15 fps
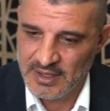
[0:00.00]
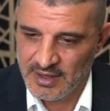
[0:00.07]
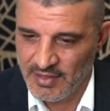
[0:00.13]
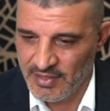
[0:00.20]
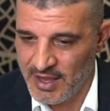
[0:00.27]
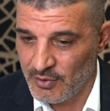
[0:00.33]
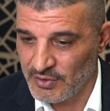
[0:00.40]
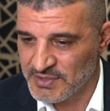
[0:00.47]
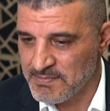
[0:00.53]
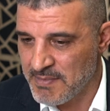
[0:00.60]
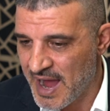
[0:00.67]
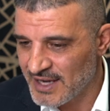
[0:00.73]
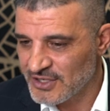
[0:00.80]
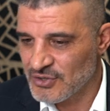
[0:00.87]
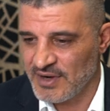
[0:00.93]
There is
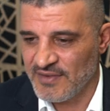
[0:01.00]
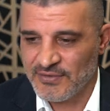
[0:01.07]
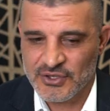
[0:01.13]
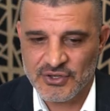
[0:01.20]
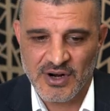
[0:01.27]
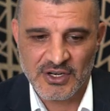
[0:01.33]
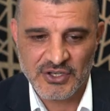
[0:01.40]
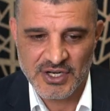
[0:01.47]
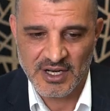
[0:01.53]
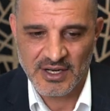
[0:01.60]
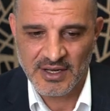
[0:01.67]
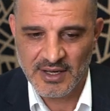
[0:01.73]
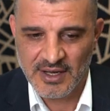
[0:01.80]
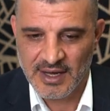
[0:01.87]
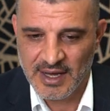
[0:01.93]
major infrastructure
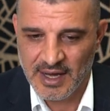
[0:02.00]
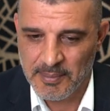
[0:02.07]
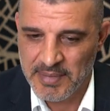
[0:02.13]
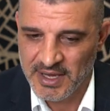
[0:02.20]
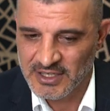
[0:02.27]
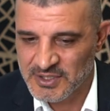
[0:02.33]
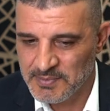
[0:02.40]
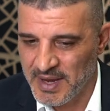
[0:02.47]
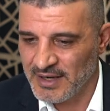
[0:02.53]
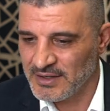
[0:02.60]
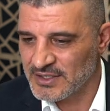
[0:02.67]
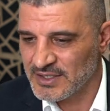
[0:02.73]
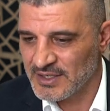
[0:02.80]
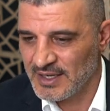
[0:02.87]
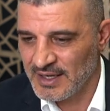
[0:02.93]
being
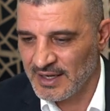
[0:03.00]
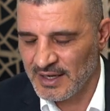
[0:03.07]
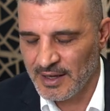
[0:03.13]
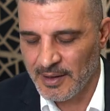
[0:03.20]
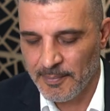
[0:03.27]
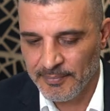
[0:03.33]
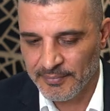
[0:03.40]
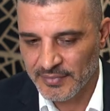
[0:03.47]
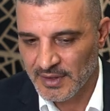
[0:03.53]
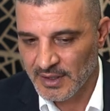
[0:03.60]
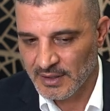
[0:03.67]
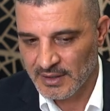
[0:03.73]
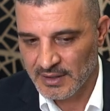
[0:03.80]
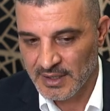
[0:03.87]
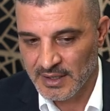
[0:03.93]
spent
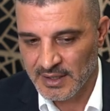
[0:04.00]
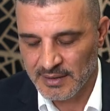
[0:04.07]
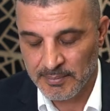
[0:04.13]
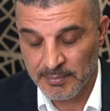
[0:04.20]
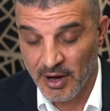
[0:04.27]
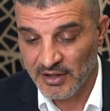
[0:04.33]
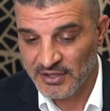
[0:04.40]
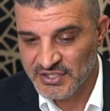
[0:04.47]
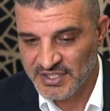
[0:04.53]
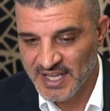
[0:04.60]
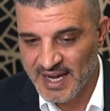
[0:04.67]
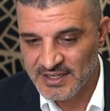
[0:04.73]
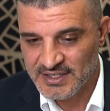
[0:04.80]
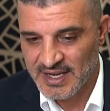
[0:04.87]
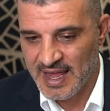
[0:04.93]
by the
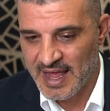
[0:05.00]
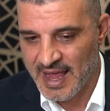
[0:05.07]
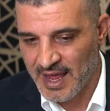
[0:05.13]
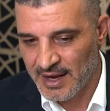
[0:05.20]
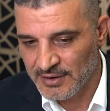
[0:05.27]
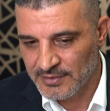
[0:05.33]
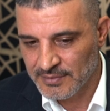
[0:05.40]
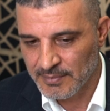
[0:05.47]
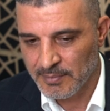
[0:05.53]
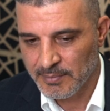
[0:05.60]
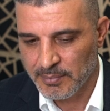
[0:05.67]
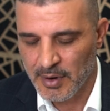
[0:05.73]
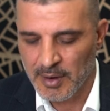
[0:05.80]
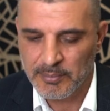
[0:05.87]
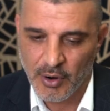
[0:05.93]
state and
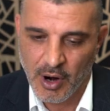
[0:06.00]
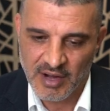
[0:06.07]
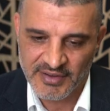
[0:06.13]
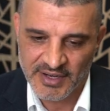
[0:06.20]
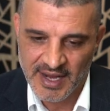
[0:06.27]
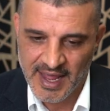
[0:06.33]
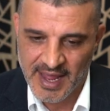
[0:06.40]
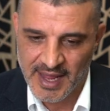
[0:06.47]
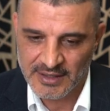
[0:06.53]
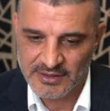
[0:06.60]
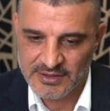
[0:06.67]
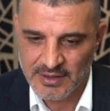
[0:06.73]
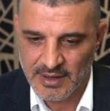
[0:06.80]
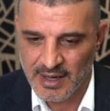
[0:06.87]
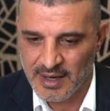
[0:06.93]
private and
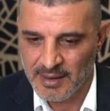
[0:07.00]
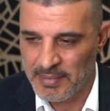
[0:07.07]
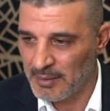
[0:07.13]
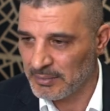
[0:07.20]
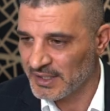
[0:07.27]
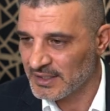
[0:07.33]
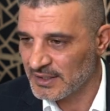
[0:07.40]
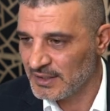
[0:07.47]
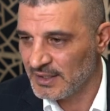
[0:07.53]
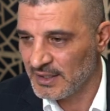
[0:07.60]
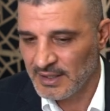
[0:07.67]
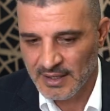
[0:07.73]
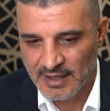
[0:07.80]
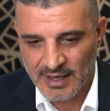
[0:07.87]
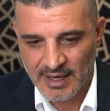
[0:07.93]
public
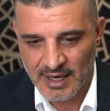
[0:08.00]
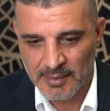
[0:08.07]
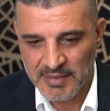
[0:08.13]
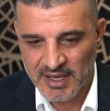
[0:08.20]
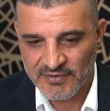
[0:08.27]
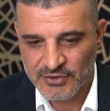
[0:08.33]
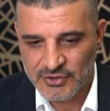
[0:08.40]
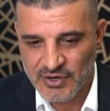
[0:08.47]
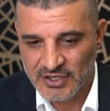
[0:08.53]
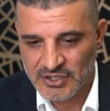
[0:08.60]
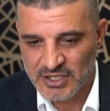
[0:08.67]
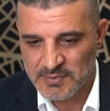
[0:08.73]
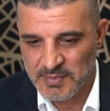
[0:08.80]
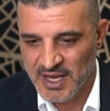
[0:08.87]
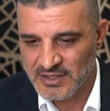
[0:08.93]
infrastructure
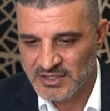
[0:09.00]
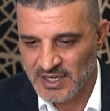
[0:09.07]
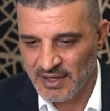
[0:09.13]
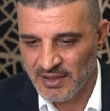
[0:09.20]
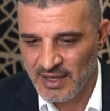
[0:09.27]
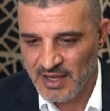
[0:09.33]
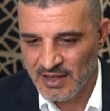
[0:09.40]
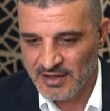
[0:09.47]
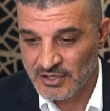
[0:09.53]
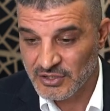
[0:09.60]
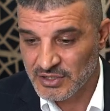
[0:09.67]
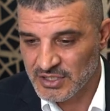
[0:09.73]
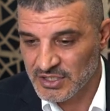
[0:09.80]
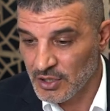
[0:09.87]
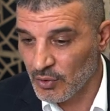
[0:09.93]
spend. So there's
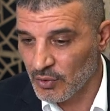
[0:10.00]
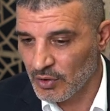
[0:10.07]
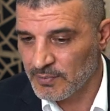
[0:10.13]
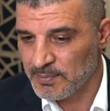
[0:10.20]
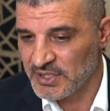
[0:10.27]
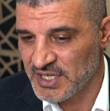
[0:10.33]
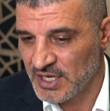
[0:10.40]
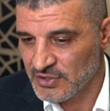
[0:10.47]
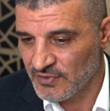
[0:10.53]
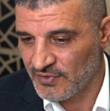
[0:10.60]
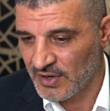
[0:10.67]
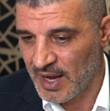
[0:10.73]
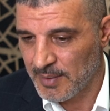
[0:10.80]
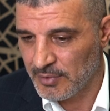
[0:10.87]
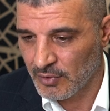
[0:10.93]
still good potential for
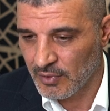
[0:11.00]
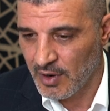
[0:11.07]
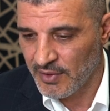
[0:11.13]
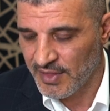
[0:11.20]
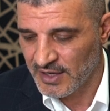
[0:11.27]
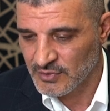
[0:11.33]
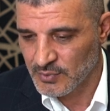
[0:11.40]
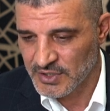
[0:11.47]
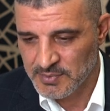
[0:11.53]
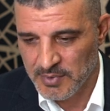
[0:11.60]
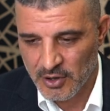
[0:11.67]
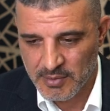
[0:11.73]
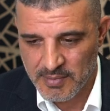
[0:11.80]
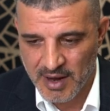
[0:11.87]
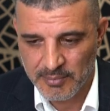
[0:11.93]
capital growth, as we
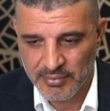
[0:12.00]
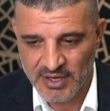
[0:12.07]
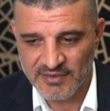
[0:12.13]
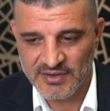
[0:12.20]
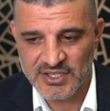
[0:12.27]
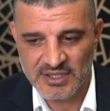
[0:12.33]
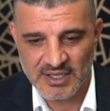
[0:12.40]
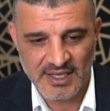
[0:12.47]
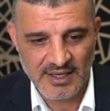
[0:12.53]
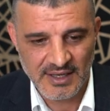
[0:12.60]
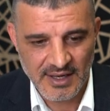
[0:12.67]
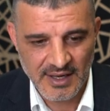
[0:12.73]
spoke about previously.